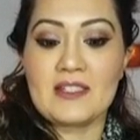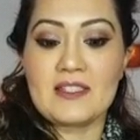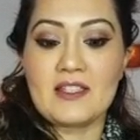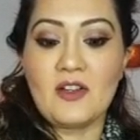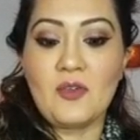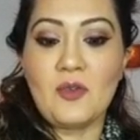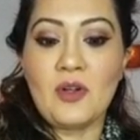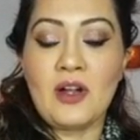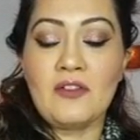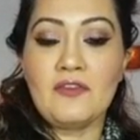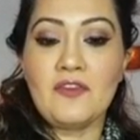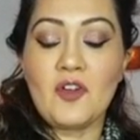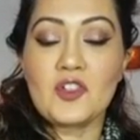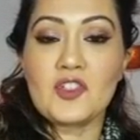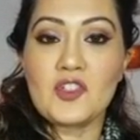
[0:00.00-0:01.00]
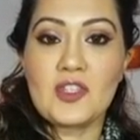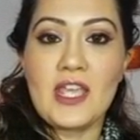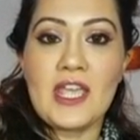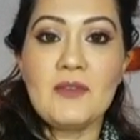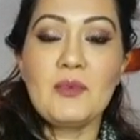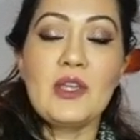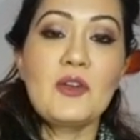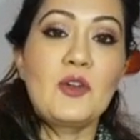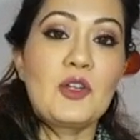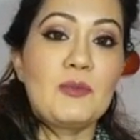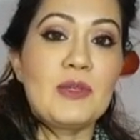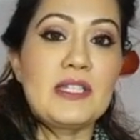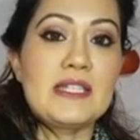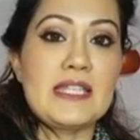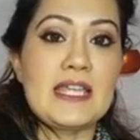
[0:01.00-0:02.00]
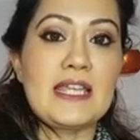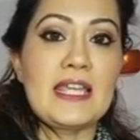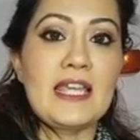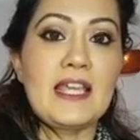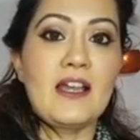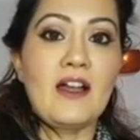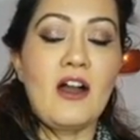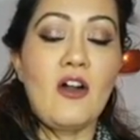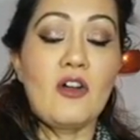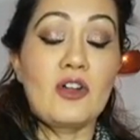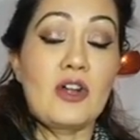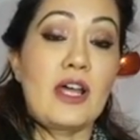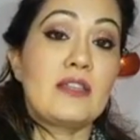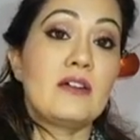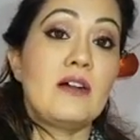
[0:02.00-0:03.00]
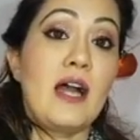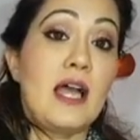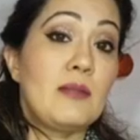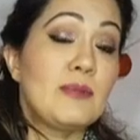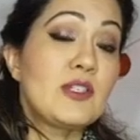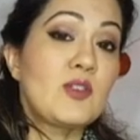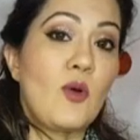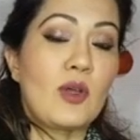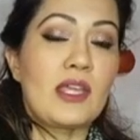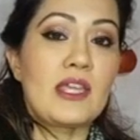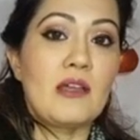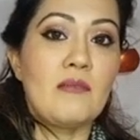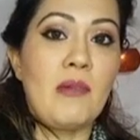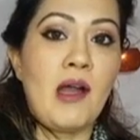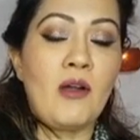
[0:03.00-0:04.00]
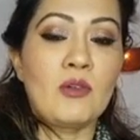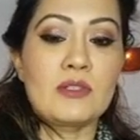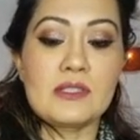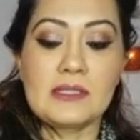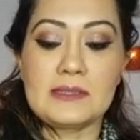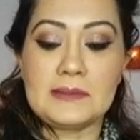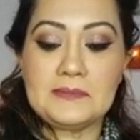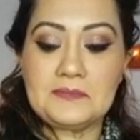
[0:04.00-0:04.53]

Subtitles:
So for today, we are going to be taking, or rather I'll be talking about